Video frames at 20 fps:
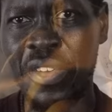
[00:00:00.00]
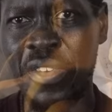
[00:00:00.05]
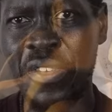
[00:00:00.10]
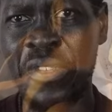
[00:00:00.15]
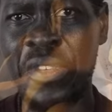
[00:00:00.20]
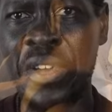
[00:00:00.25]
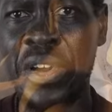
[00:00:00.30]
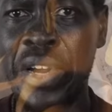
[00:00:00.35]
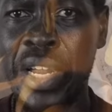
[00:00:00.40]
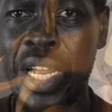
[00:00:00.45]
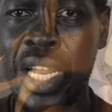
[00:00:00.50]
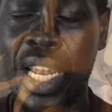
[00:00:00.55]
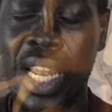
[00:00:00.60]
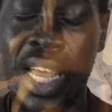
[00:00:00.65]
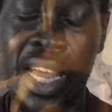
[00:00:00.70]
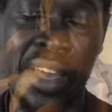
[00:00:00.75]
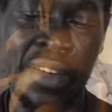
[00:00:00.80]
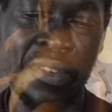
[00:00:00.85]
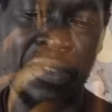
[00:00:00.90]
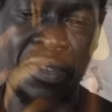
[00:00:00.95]
very
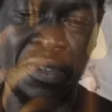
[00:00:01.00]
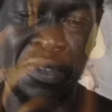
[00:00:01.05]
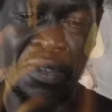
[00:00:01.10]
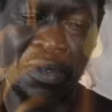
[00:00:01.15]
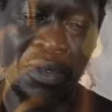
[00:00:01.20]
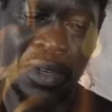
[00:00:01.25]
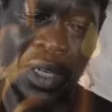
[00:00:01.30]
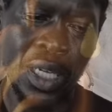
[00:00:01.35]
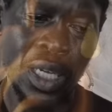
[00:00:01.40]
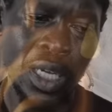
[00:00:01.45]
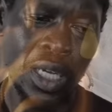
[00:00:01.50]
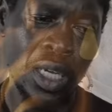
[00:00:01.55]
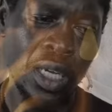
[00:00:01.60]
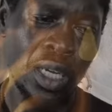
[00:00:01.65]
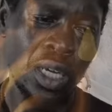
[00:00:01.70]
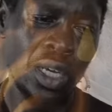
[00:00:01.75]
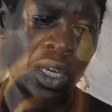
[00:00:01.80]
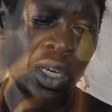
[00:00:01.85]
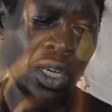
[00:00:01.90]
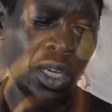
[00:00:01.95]
alive.
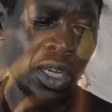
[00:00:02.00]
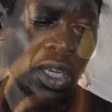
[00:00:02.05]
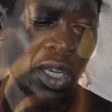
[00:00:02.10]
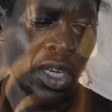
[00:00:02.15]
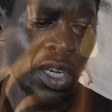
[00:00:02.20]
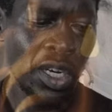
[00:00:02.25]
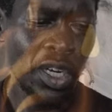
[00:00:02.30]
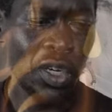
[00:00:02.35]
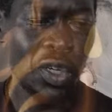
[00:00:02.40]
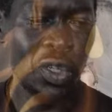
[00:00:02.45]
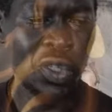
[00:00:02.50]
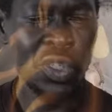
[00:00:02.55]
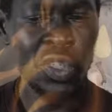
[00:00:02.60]
You know,